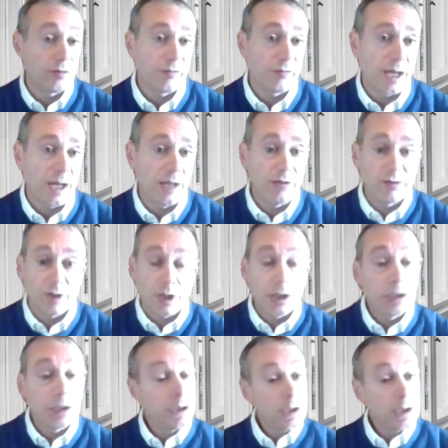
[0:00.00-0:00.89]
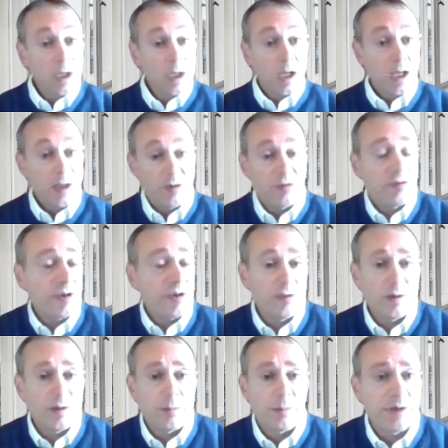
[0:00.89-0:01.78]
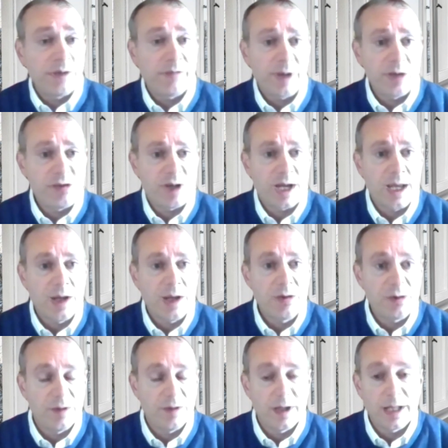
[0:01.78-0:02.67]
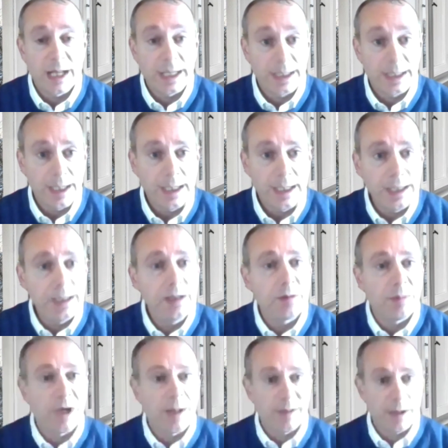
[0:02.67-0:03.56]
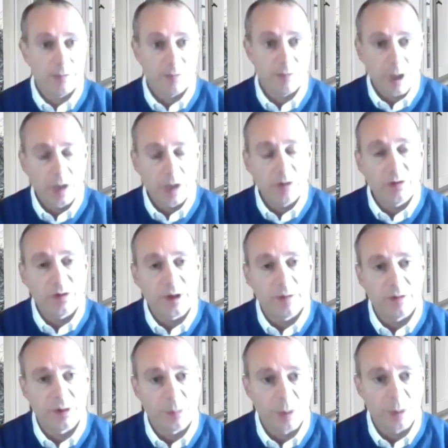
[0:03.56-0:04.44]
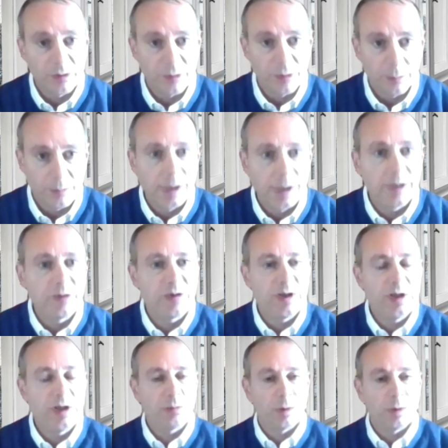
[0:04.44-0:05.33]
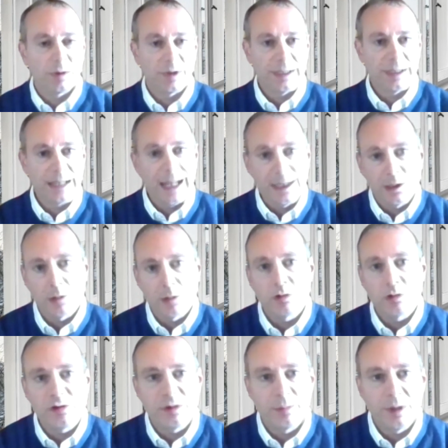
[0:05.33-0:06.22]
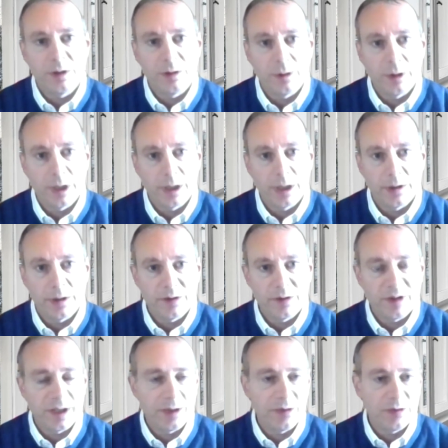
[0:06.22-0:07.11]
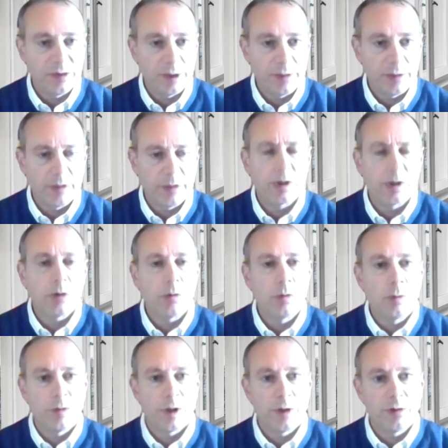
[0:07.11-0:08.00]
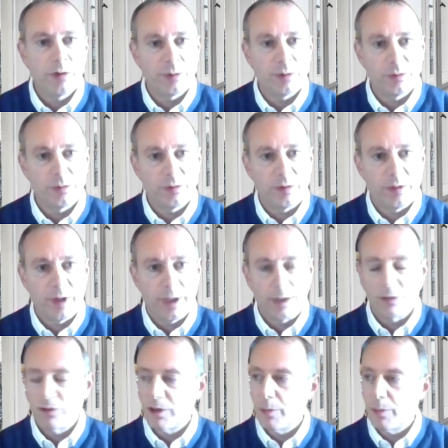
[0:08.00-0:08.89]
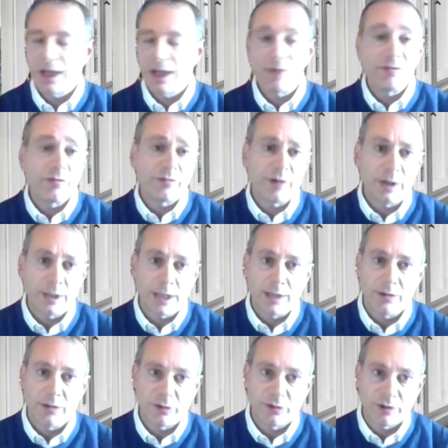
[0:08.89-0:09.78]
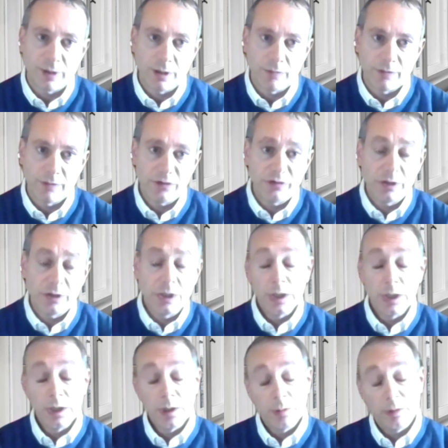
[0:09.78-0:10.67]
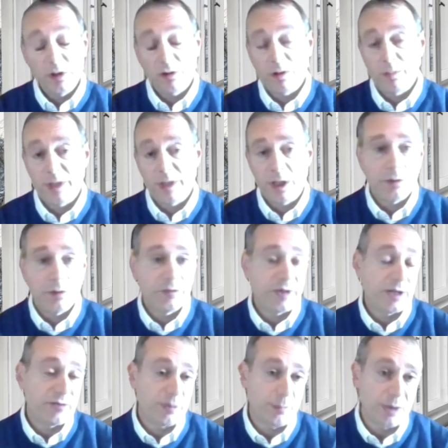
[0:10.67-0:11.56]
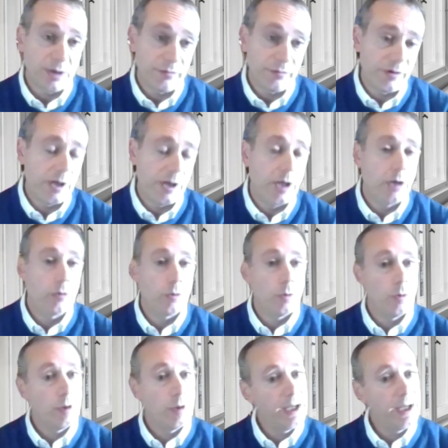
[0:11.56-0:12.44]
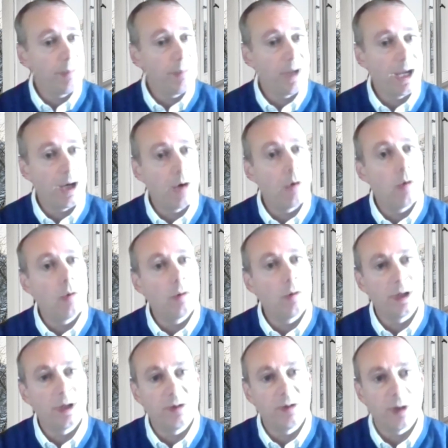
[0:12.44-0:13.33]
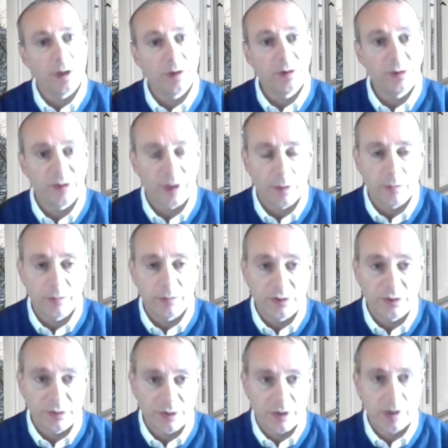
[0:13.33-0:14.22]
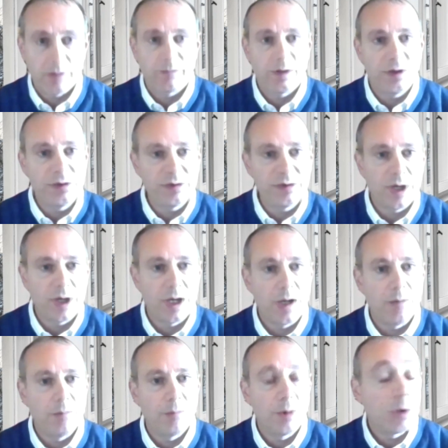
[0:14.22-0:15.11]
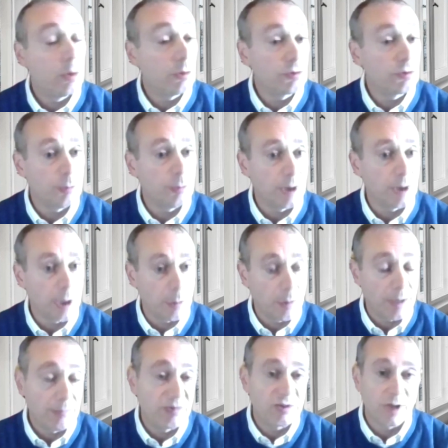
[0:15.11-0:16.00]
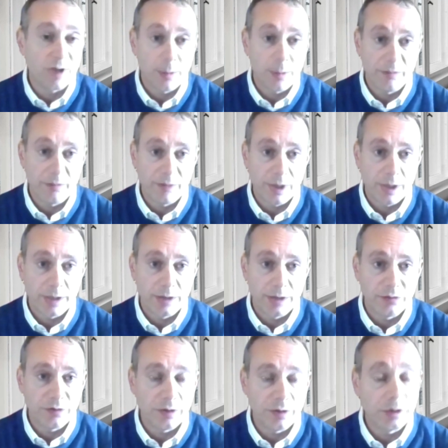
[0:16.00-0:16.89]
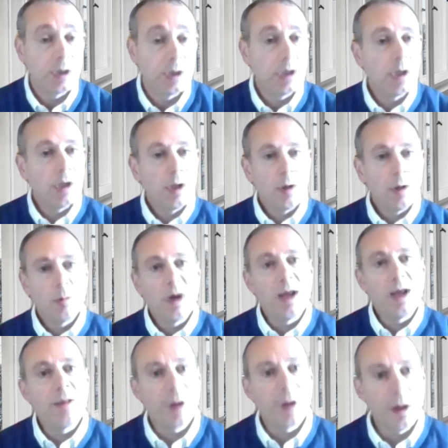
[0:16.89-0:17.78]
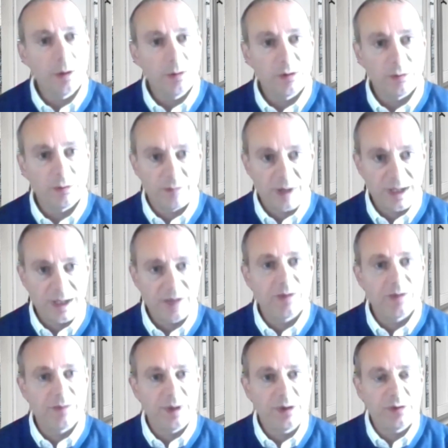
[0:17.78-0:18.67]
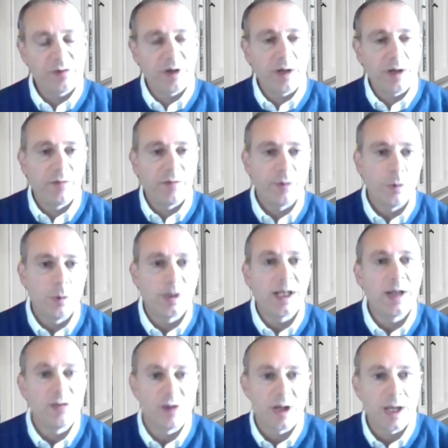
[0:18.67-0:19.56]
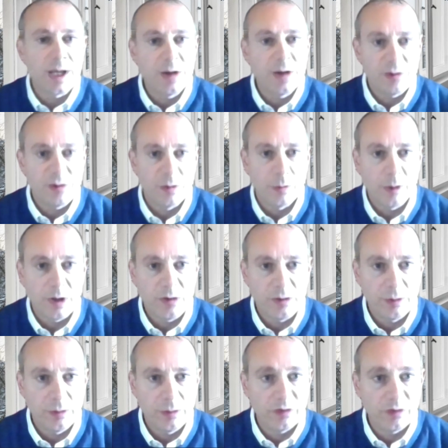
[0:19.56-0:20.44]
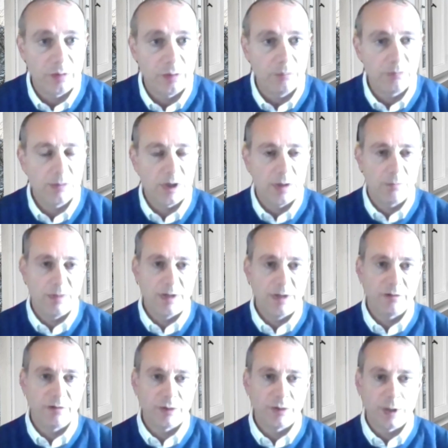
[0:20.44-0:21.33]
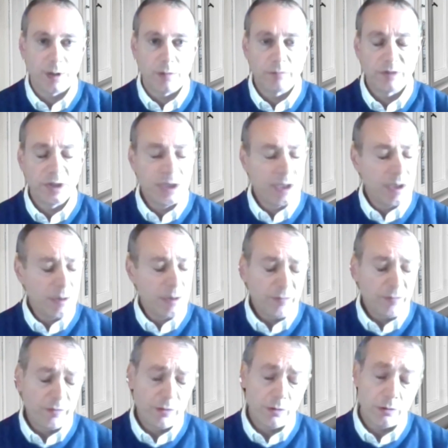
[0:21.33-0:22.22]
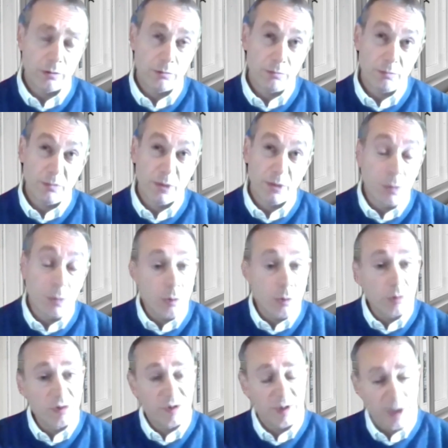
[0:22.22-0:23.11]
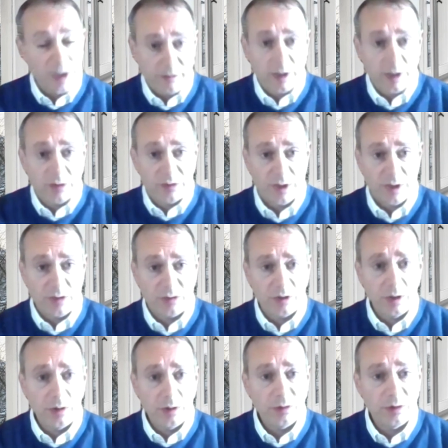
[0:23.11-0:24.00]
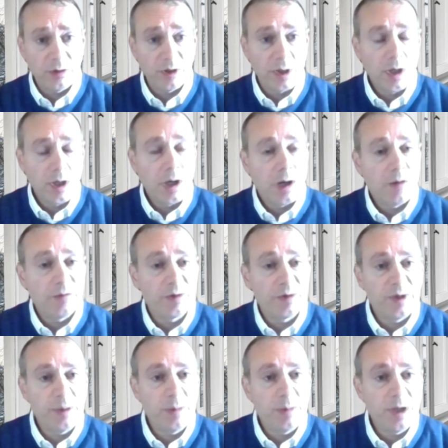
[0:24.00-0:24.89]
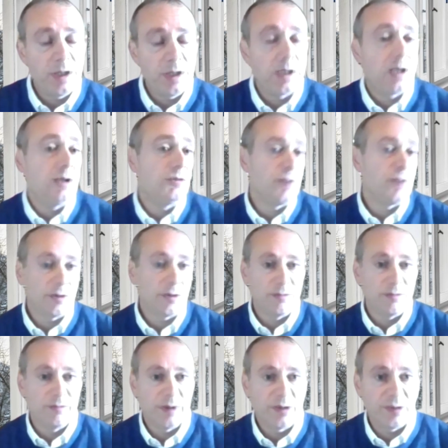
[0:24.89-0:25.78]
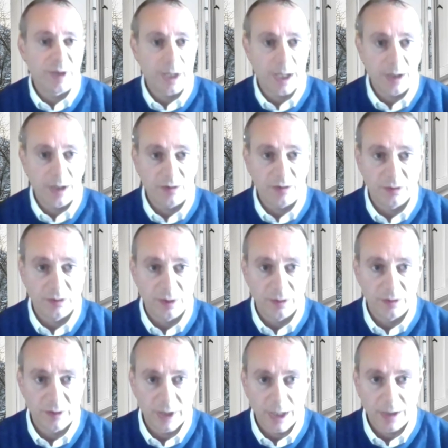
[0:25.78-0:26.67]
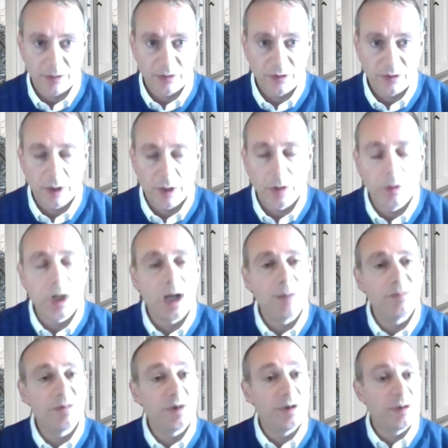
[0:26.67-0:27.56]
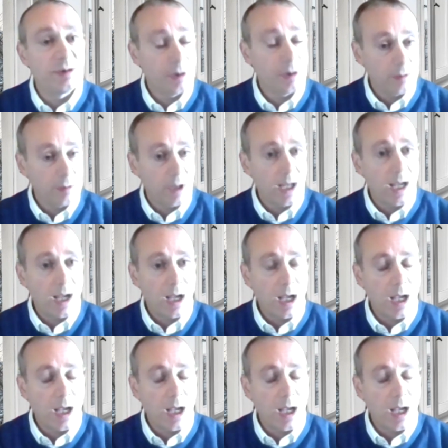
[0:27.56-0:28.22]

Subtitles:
face it's just a bit of education that they need about their rights, their responsibilities, what the landlord should be doing under a tenancy agreement, all those sorts of things. So we have a front end service which can be contacted by phone or email, or there's a self-service portal on our website with guidance on where those relatively straightforward educational issues can be resolved. For the more serious issues, obviously we can conduct investigations into that. So to do that,